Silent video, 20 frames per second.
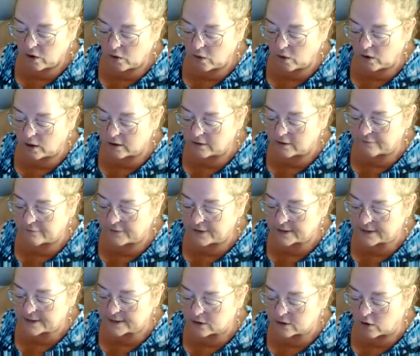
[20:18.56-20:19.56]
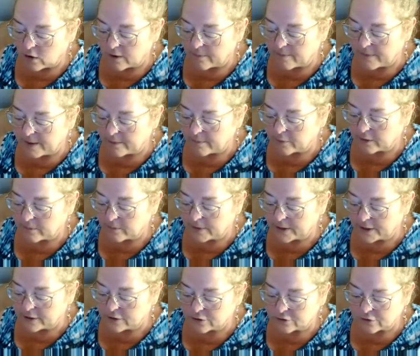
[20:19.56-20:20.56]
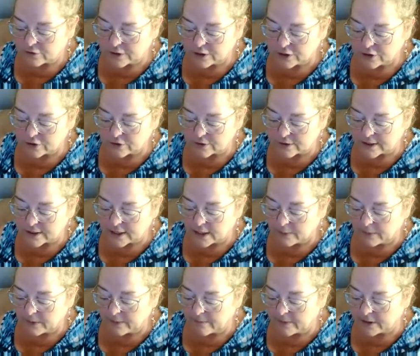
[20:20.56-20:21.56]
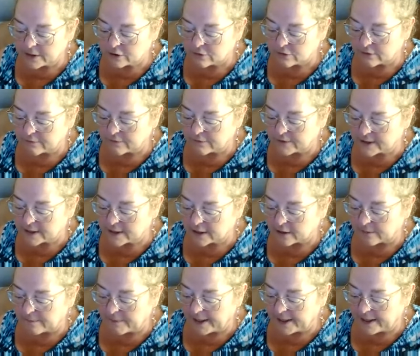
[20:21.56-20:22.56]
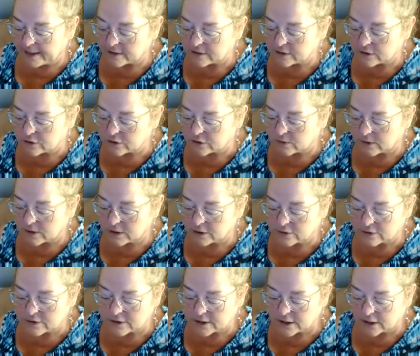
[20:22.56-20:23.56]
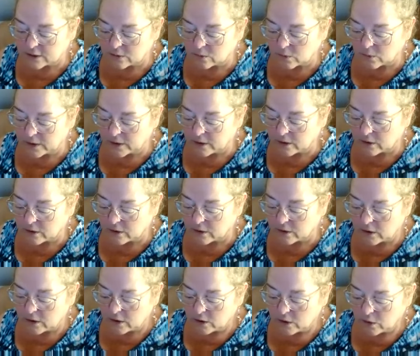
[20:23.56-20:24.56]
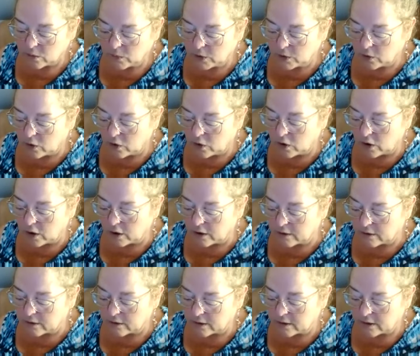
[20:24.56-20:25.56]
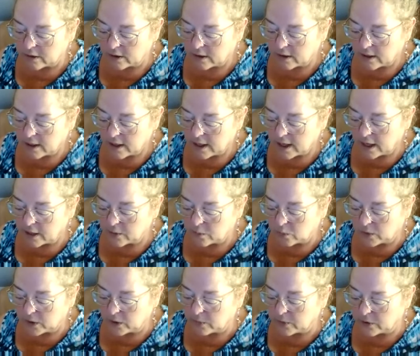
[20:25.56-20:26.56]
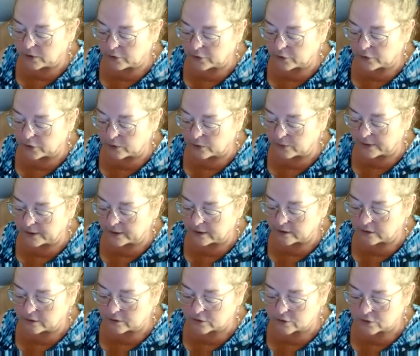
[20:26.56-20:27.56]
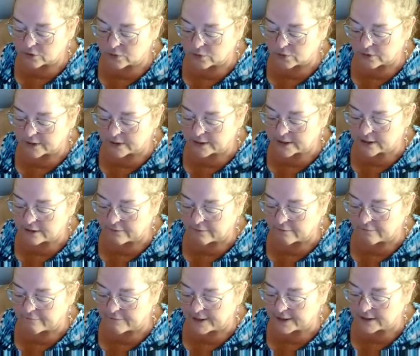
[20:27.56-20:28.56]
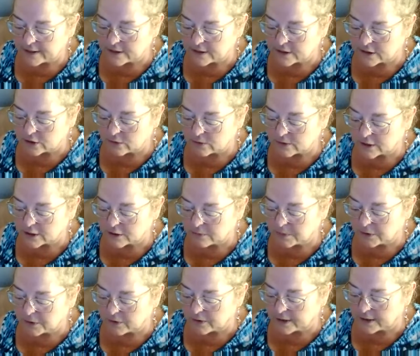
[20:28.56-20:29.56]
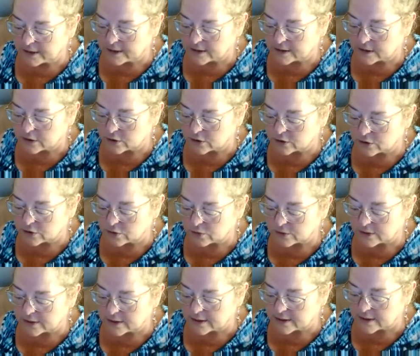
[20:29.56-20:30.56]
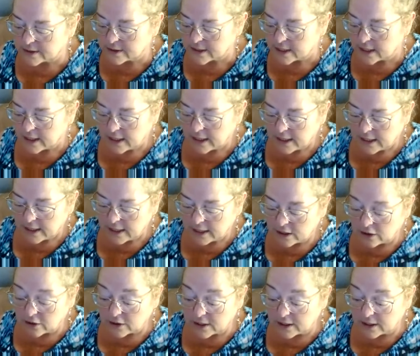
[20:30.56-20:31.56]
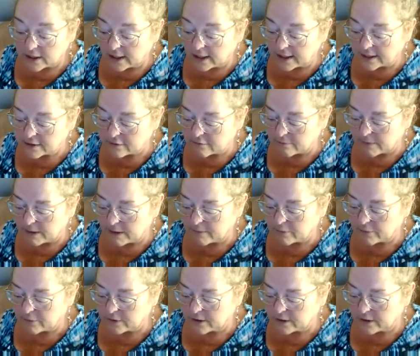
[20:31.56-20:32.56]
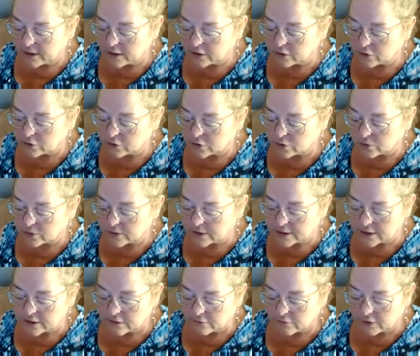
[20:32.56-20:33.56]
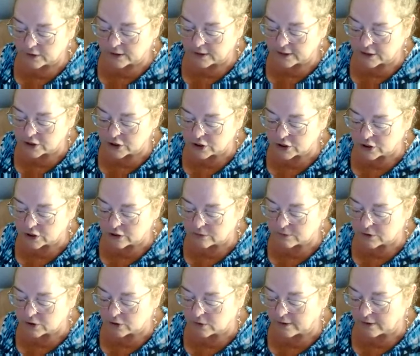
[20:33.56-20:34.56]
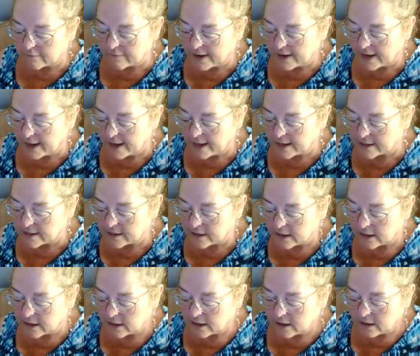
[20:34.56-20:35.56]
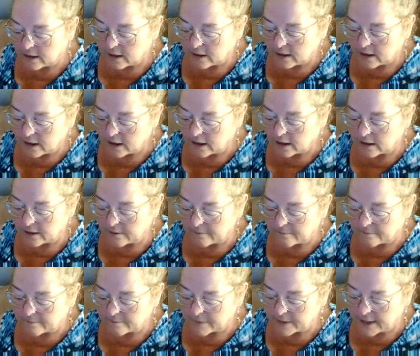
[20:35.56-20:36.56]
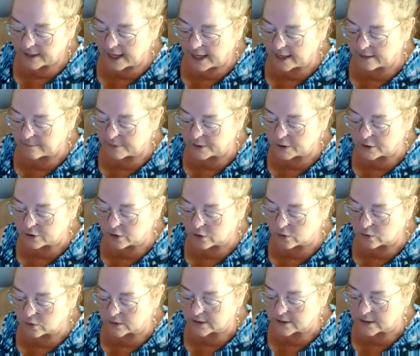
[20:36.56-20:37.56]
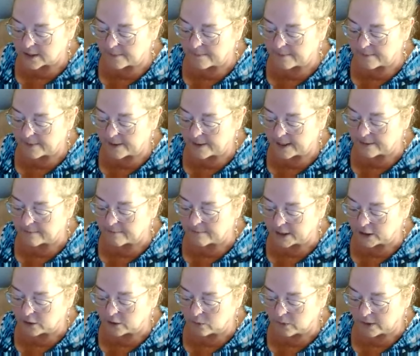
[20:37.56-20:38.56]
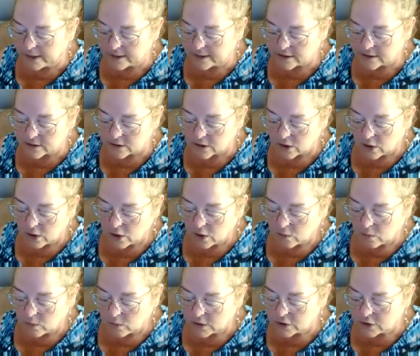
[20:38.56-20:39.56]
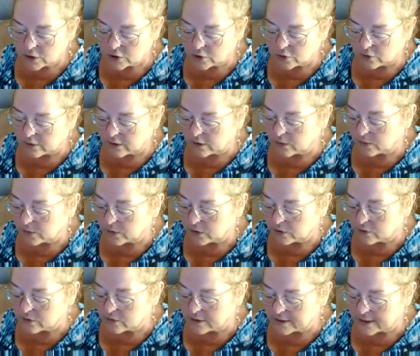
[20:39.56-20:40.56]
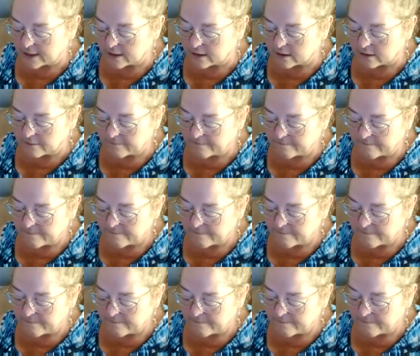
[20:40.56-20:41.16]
All of us are memory-based creatures, and we must revisit the past to understand where we are and where we are going. The stories of events you experienced, the stories in our collective memory, and the stories of relationships you have had can be told in many ways. What story will you tell?